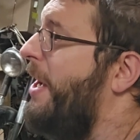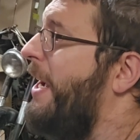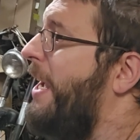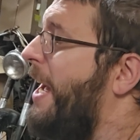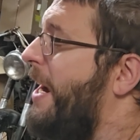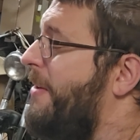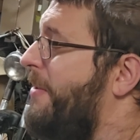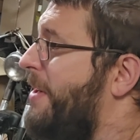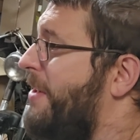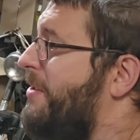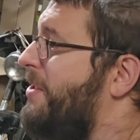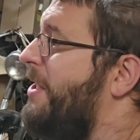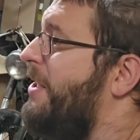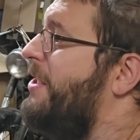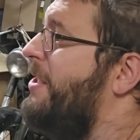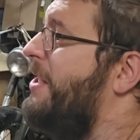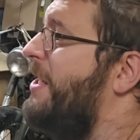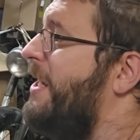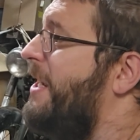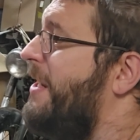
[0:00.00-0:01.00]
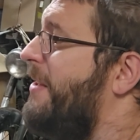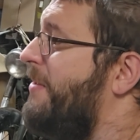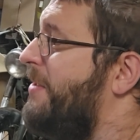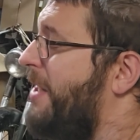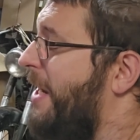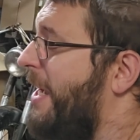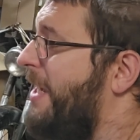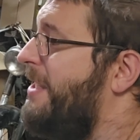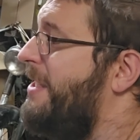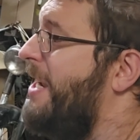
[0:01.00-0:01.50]
I got it when I was 16. It was
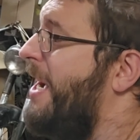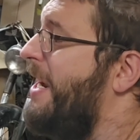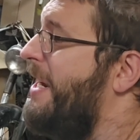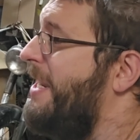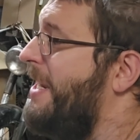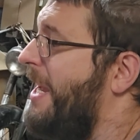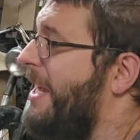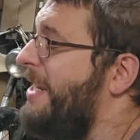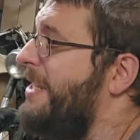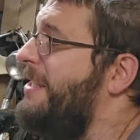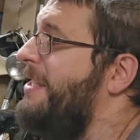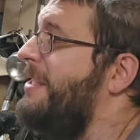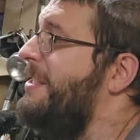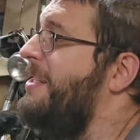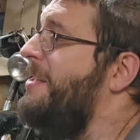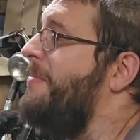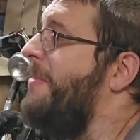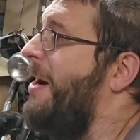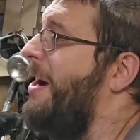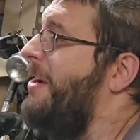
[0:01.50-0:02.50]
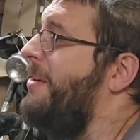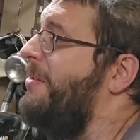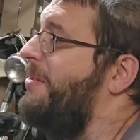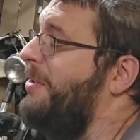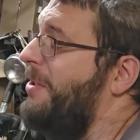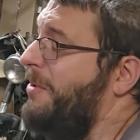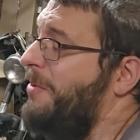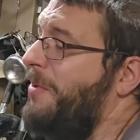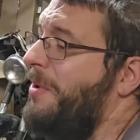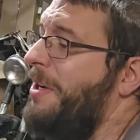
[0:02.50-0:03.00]
an X90 90cc model, a
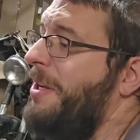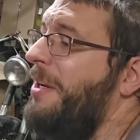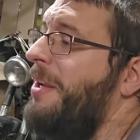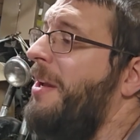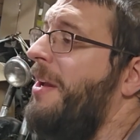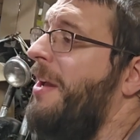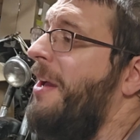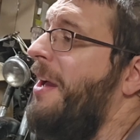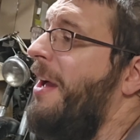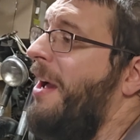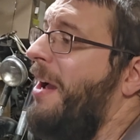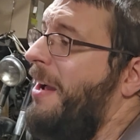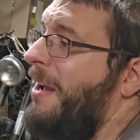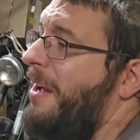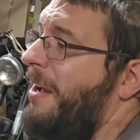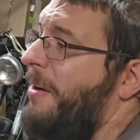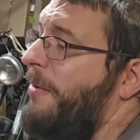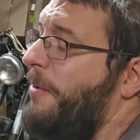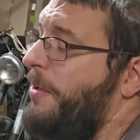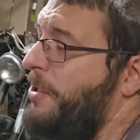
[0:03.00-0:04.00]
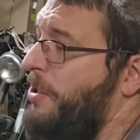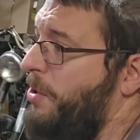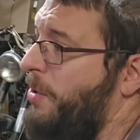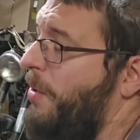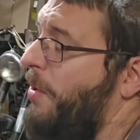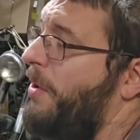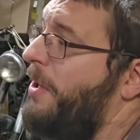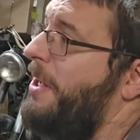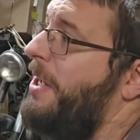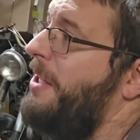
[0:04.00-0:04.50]
little one.
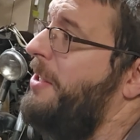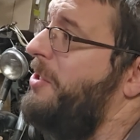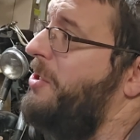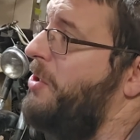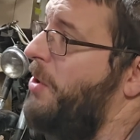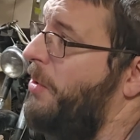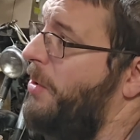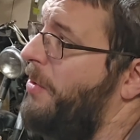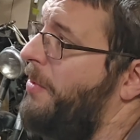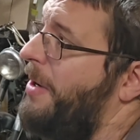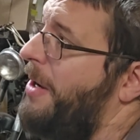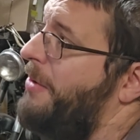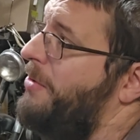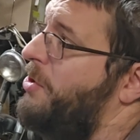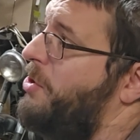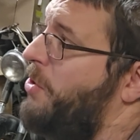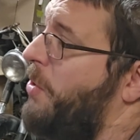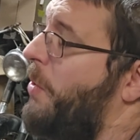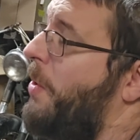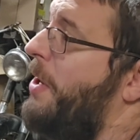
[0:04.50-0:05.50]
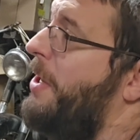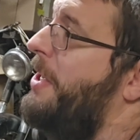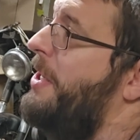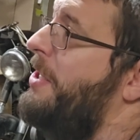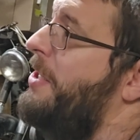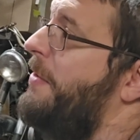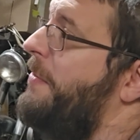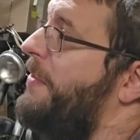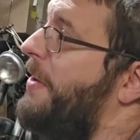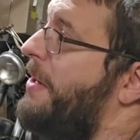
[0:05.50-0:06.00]
Restored it, sold it when I was 20
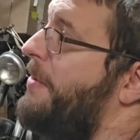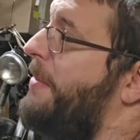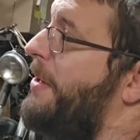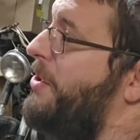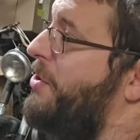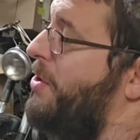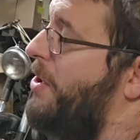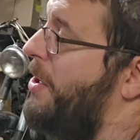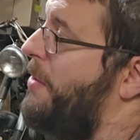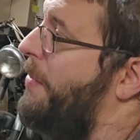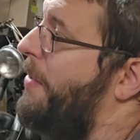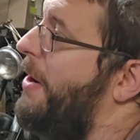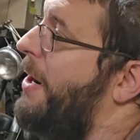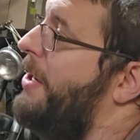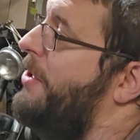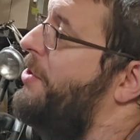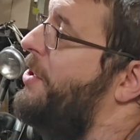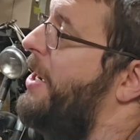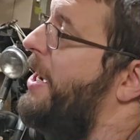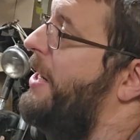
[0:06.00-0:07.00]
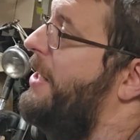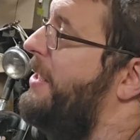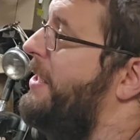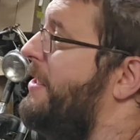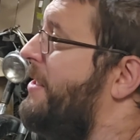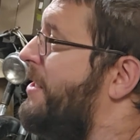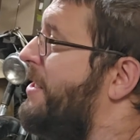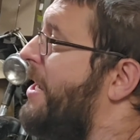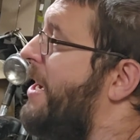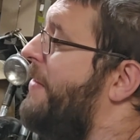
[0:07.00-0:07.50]
to fund my truck project
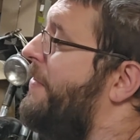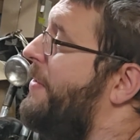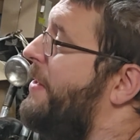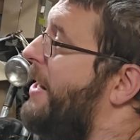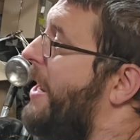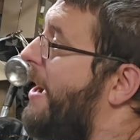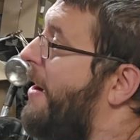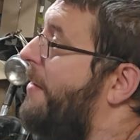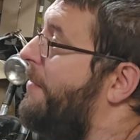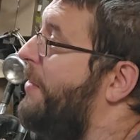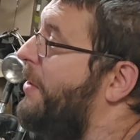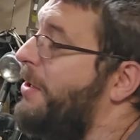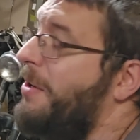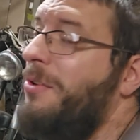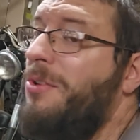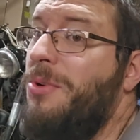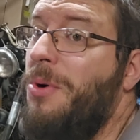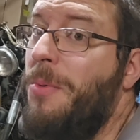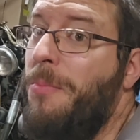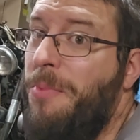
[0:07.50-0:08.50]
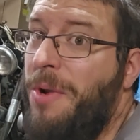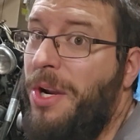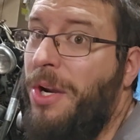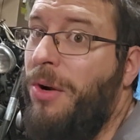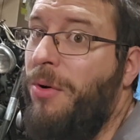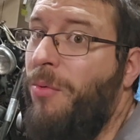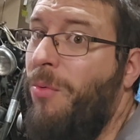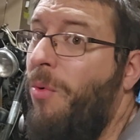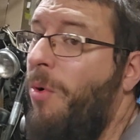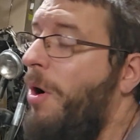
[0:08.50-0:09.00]
and stuff, and now I'm looking to a
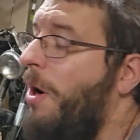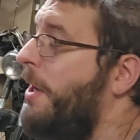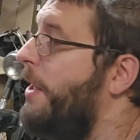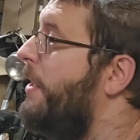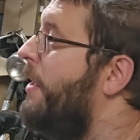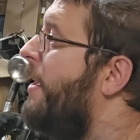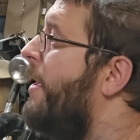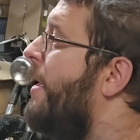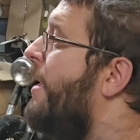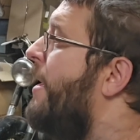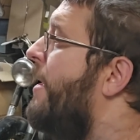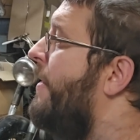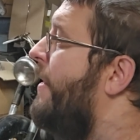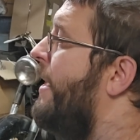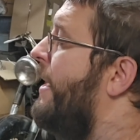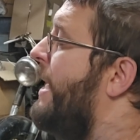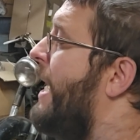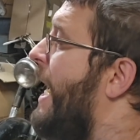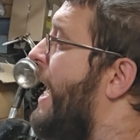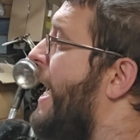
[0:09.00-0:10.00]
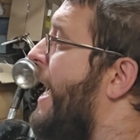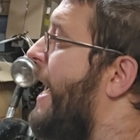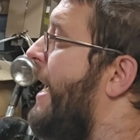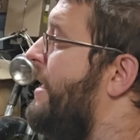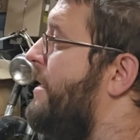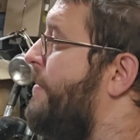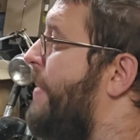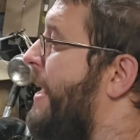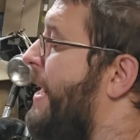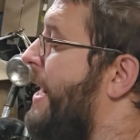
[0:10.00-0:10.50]
bigger one that a guy
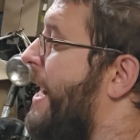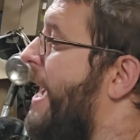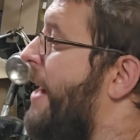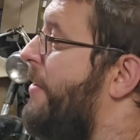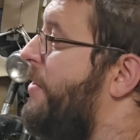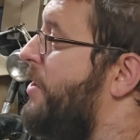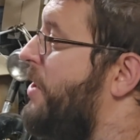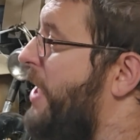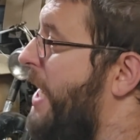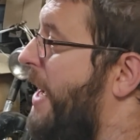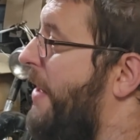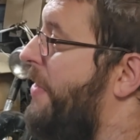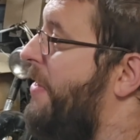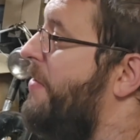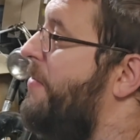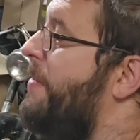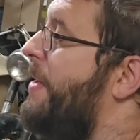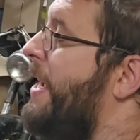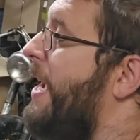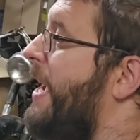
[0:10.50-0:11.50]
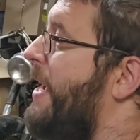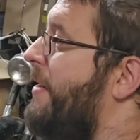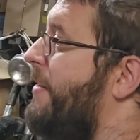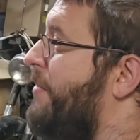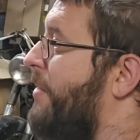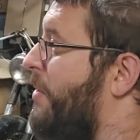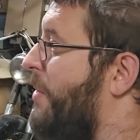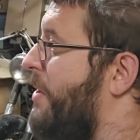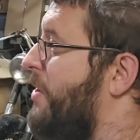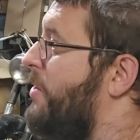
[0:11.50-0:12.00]
has about an hour south of me. I
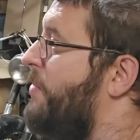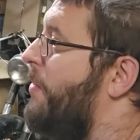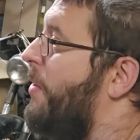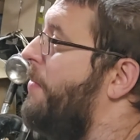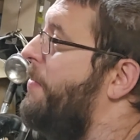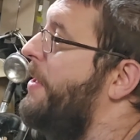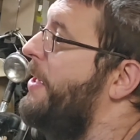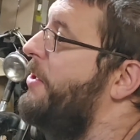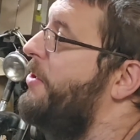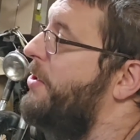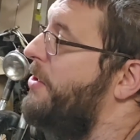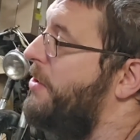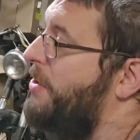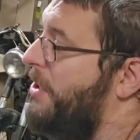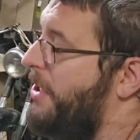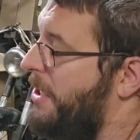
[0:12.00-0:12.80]
requested more pictures.